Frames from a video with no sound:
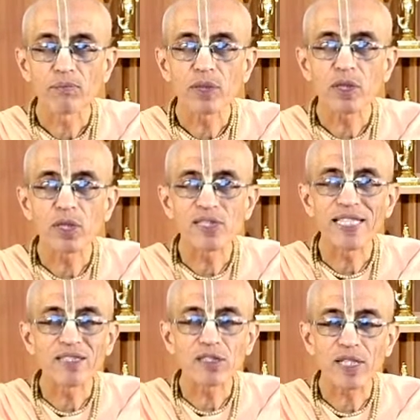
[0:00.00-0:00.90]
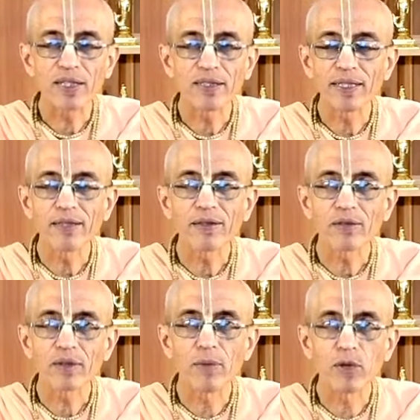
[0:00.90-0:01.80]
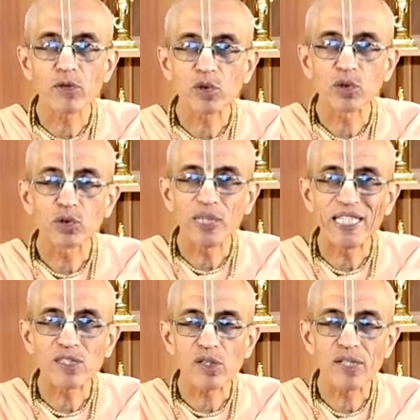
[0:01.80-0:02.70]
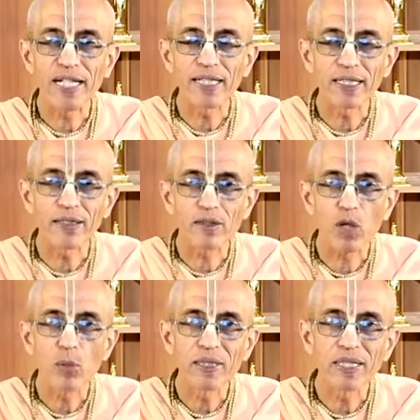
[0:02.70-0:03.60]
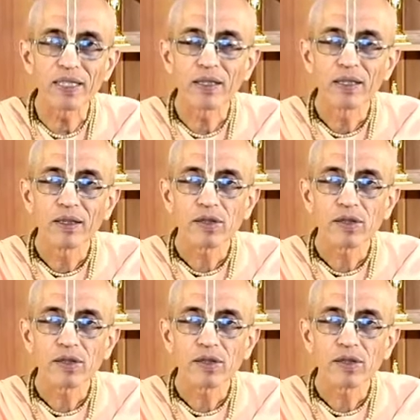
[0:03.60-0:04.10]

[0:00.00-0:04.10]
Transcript: because they insulted the most chaste lady Draupadi,